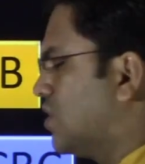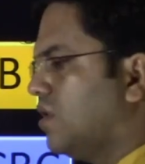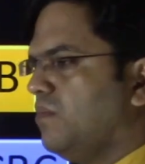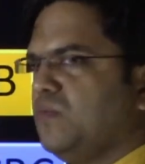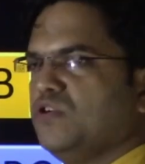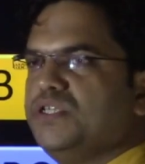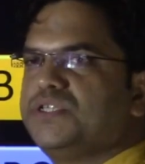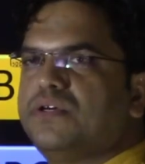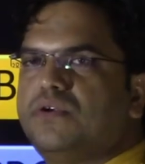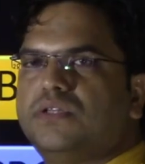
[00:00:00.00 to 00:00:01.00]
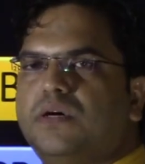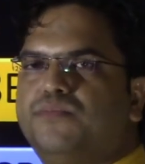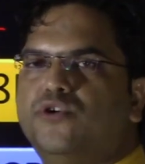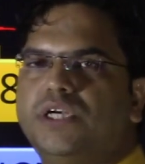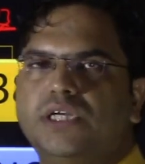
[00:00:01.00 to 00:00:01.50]
composition or the
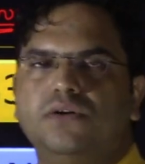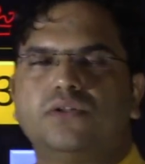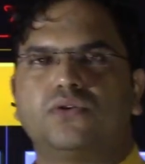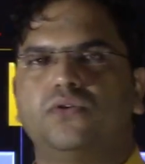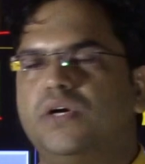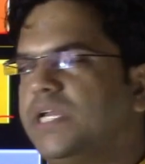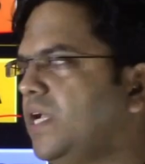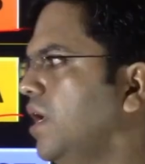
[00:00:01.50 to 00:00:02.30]
appointing authority